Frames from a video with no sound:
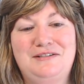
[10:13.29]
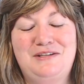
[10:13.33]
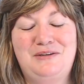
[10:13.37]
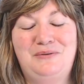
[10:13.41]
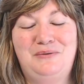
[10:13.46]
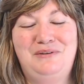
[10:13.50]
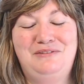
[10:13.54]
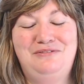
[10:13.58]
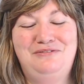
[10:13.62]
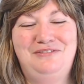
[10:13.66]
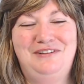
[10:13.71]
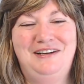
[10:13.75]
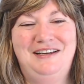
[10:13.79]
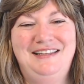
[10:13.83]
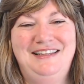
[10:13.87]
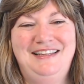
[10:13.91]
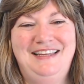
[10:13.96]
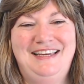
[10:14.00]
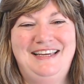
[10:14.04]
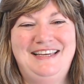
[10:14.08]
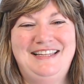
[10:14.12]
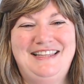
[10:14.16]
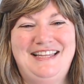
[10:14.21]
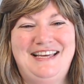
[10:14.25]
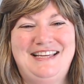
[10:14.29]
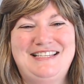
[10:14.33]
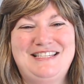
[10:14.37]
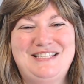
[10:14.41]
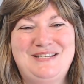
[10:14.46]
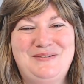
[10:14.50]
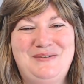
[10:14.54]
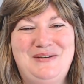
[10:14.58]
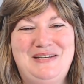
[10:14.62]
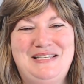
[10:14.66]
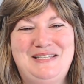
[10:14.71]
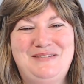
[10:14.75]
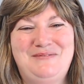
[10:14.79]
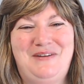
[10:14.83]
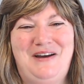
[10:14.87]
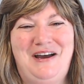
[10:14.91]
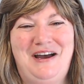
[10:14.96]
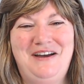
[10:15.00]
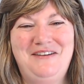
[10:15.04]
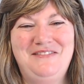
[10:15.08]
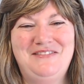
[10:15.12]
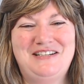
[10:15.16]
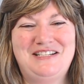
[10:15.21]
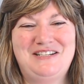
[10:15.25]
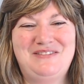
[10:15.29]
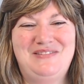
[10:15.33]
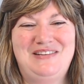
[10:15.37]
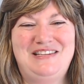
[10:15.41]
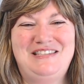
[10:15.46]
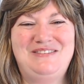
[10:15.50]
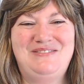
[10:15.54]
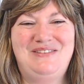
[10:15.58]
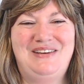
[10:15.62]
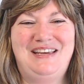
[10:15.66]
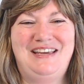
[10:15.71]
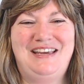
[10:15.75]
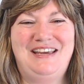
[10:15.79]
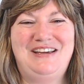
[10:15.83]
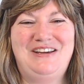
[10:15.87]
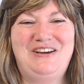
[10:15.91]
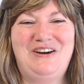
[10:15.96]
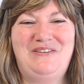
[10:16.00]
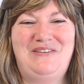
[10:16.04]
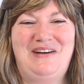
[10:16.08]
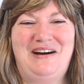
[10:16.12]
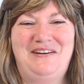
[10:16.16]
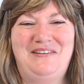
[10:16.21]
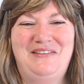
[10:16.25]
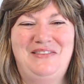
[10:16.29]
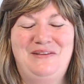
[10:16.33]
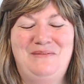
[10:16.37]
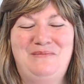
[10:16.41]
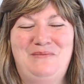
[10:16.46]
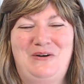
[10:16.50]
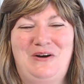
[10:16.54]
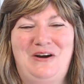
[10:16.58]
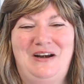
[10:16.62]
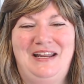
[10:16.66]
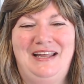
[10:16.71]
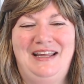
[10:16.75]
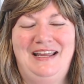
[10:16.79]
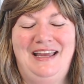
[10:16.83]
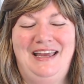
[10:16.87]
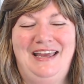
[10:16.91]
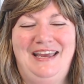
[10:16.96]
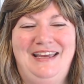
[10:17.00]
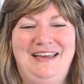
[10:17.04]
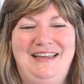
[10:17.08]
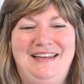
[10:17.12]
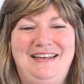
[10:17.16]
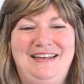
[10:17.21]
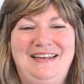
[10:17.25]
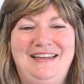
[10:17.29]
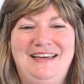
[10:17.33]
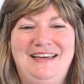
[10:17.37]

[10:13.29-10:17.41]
So we finally hit that sweet spot, which means we can go out in the morning, and